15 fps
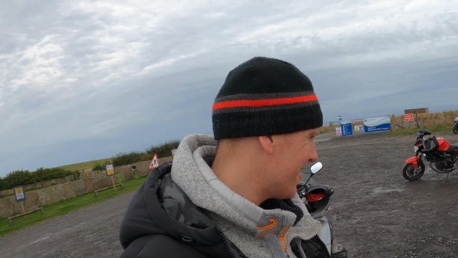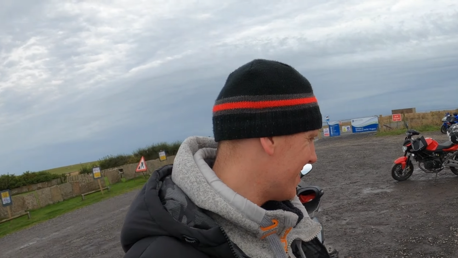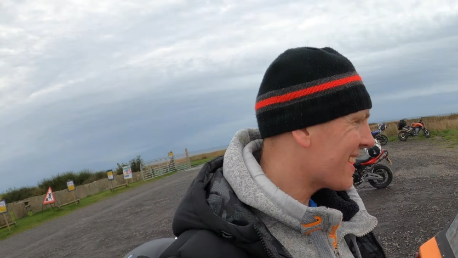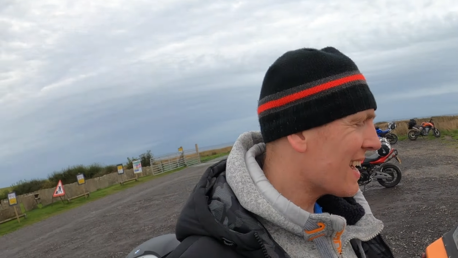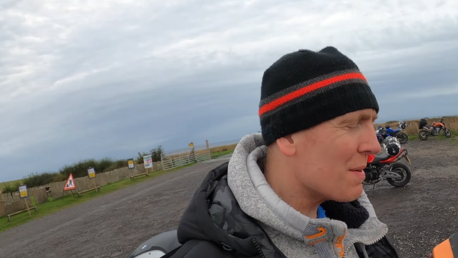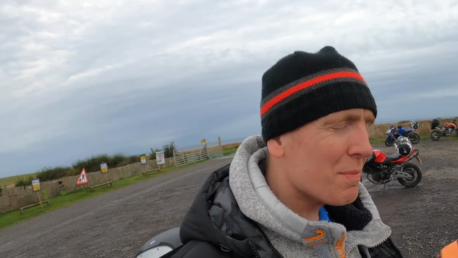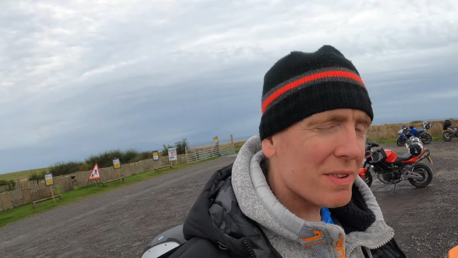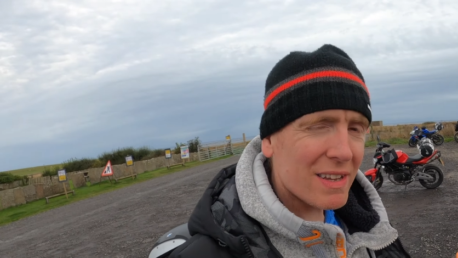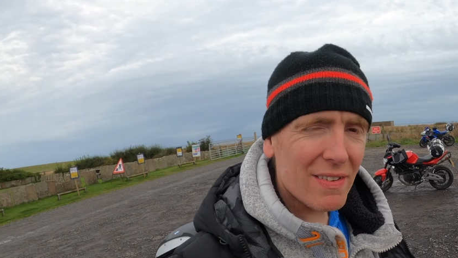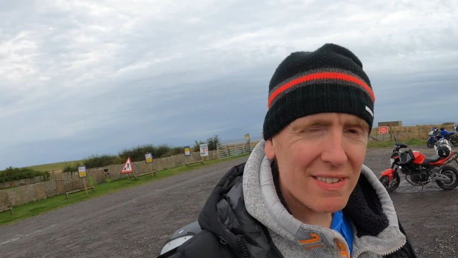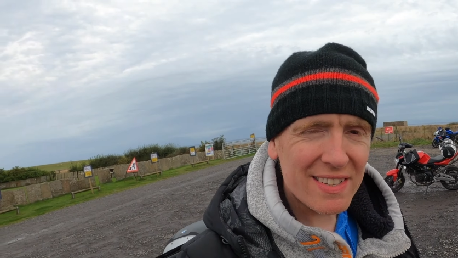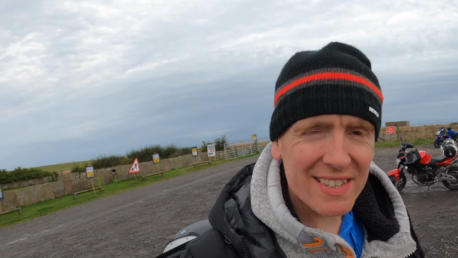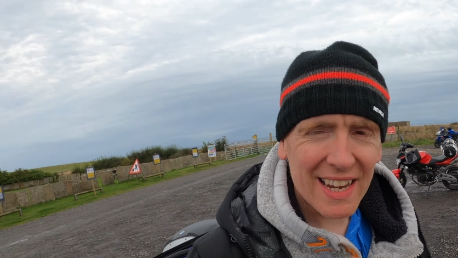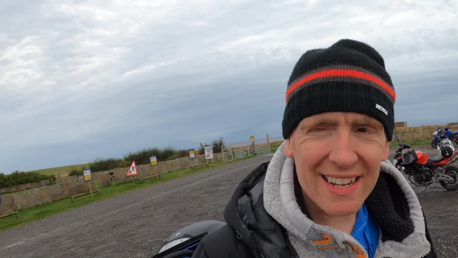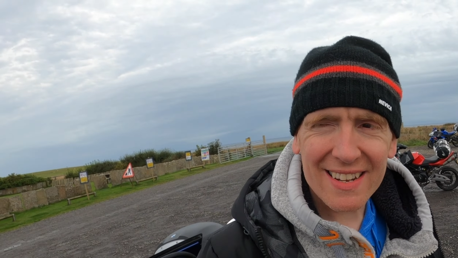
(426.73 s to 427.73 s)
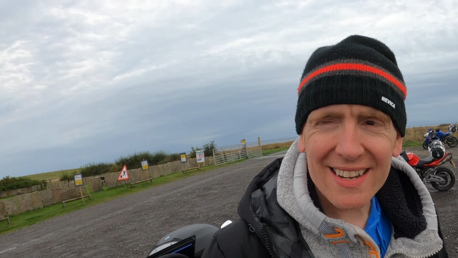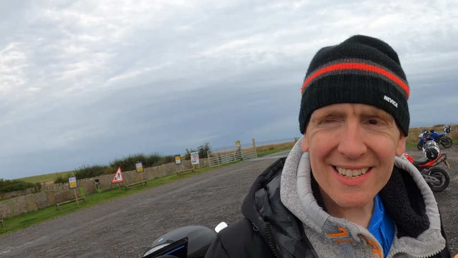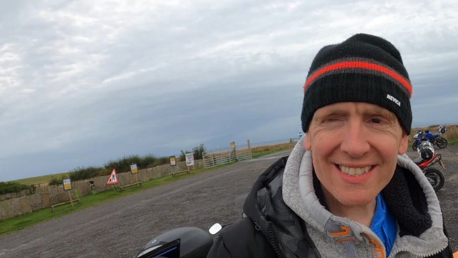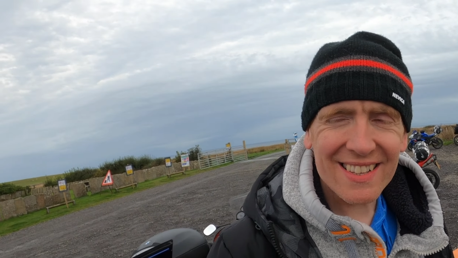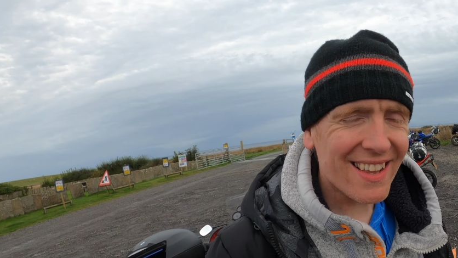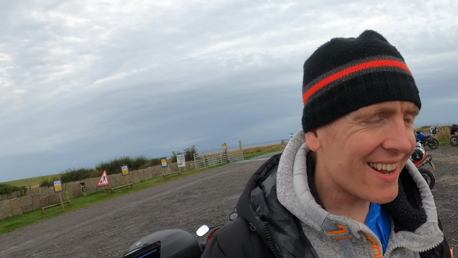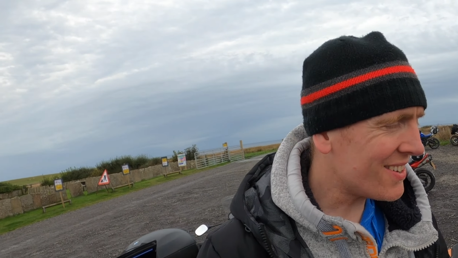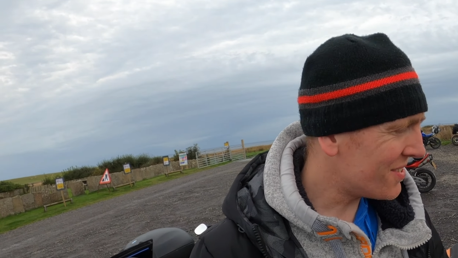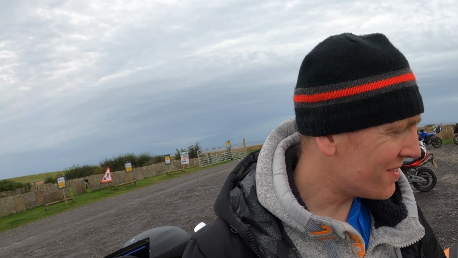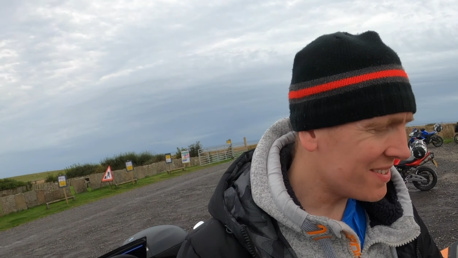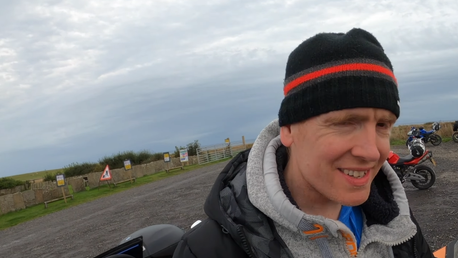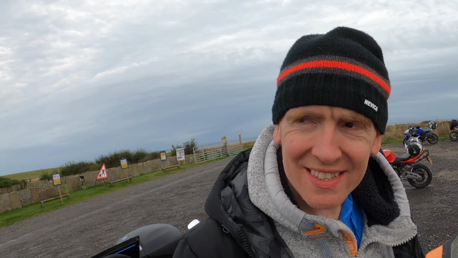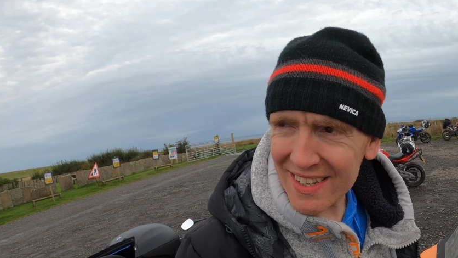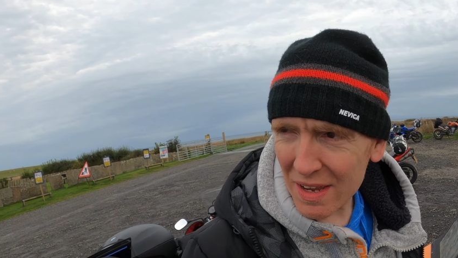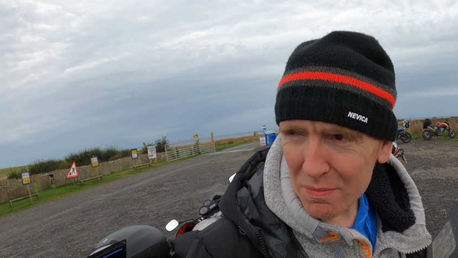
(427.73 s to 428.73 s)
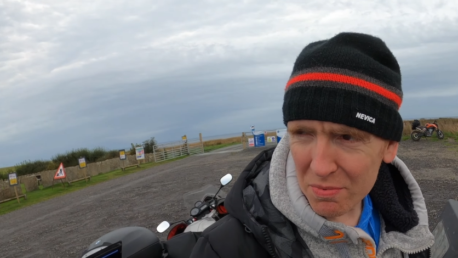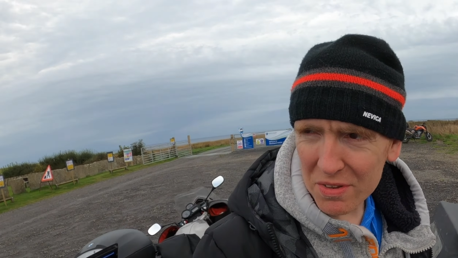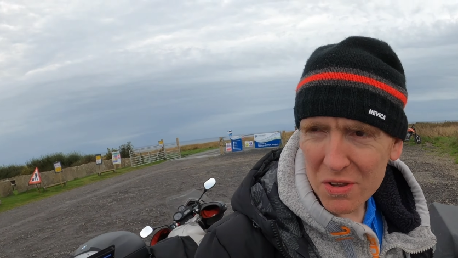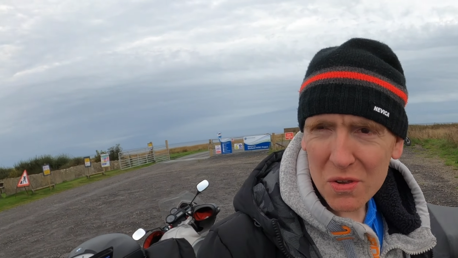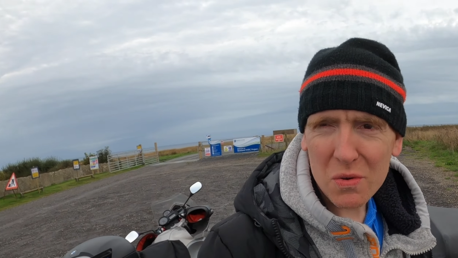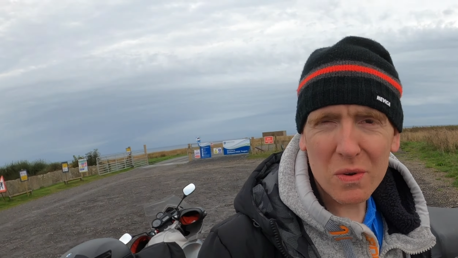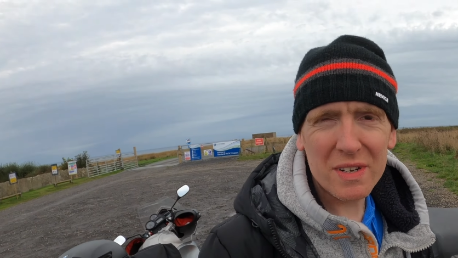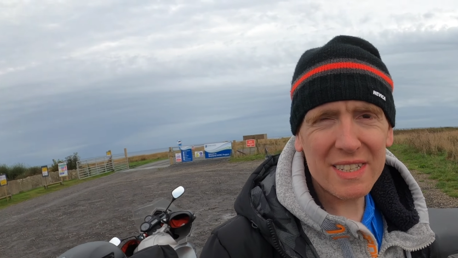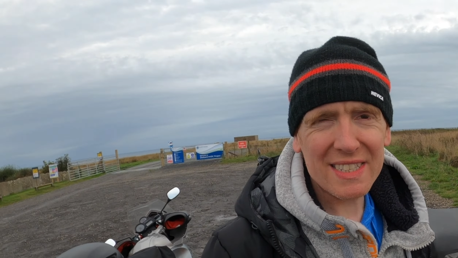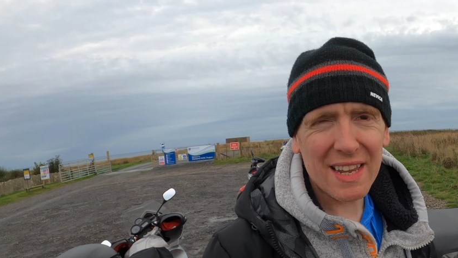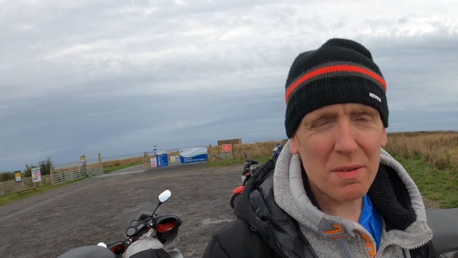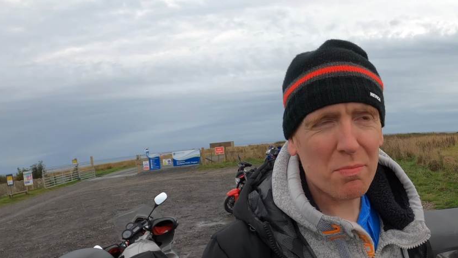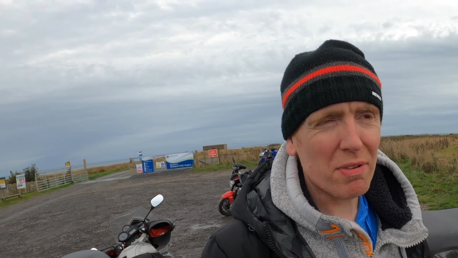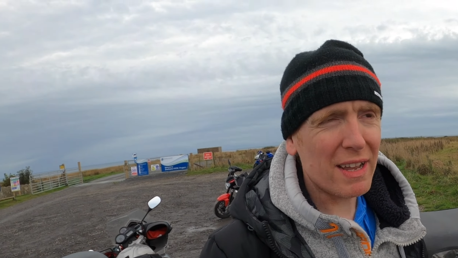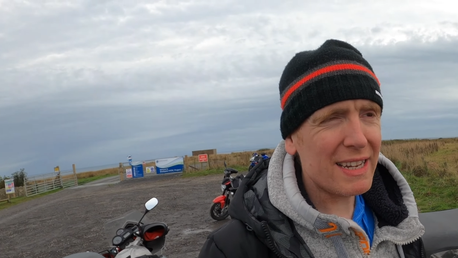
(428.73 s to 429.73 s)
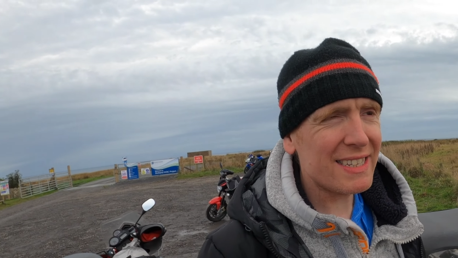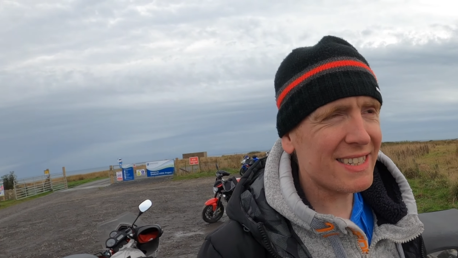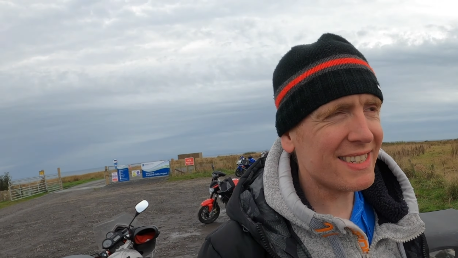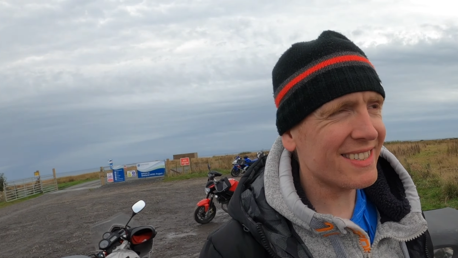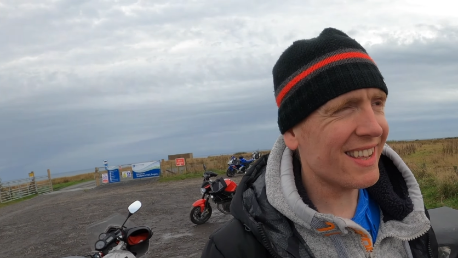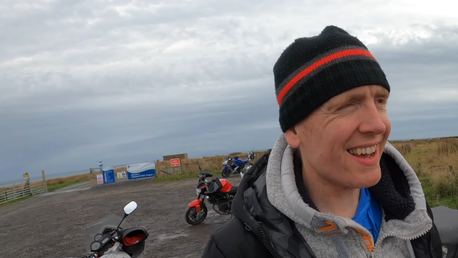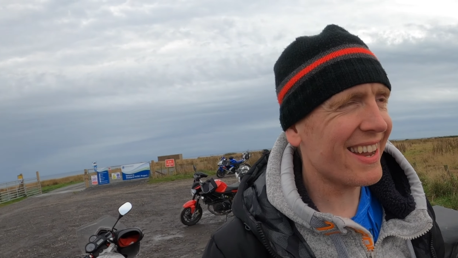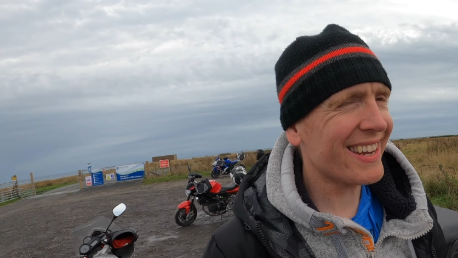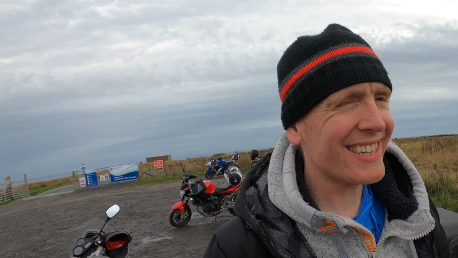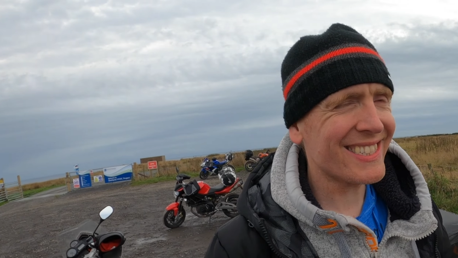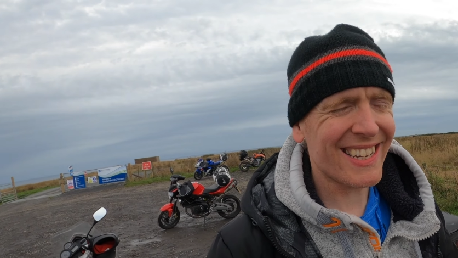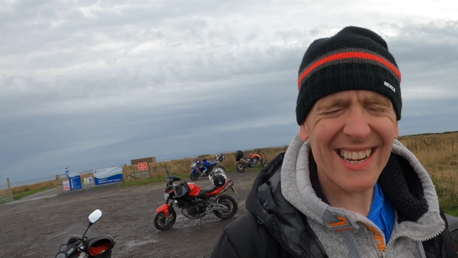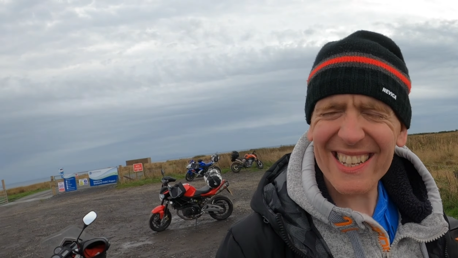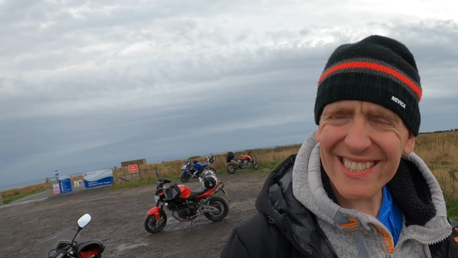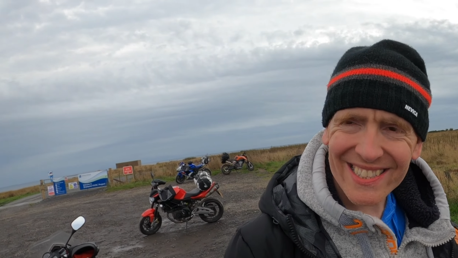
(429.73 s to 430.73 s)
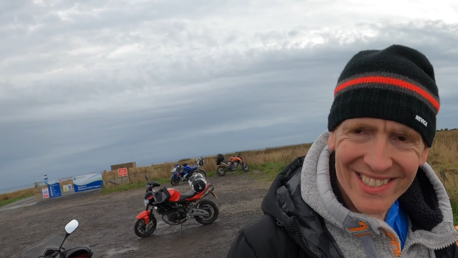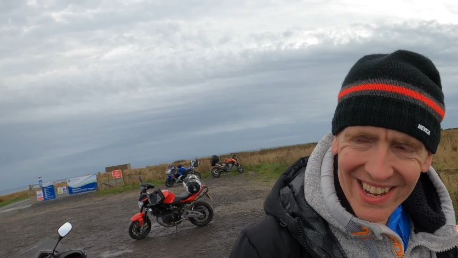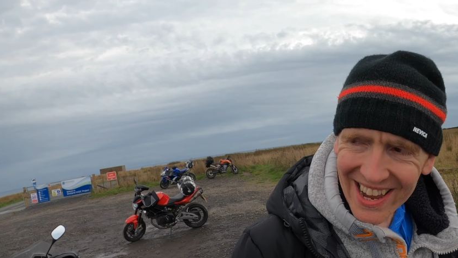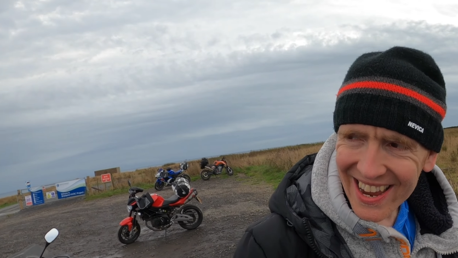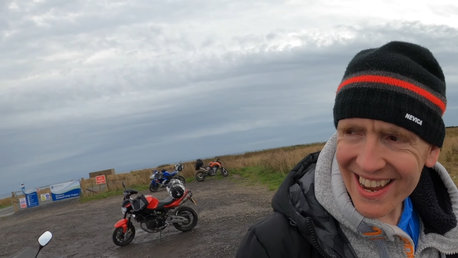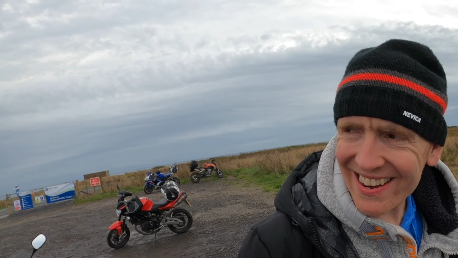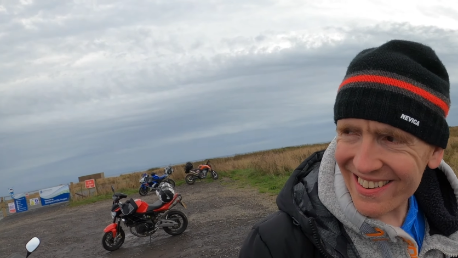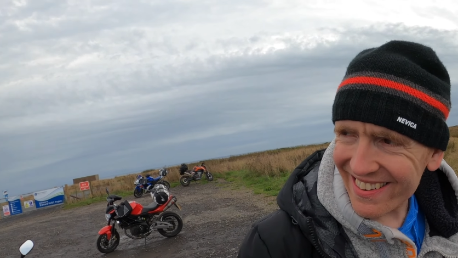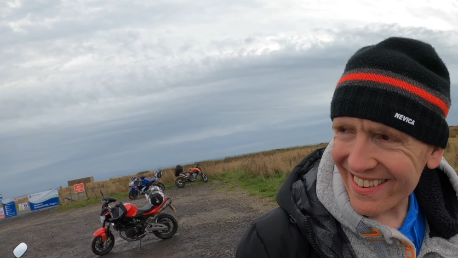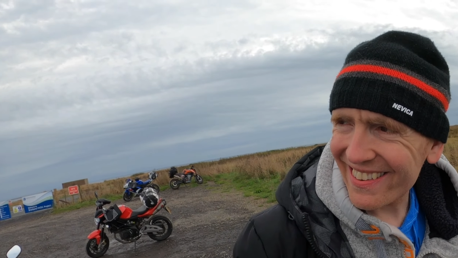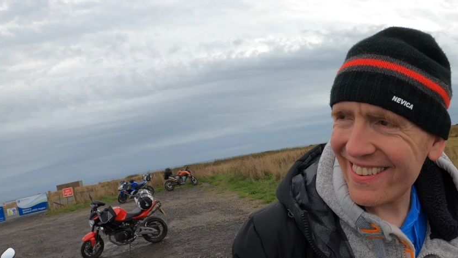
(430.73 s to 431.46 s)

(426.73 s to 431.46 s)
I can't believe I've seen this like doing the same, going the same places like it's insane.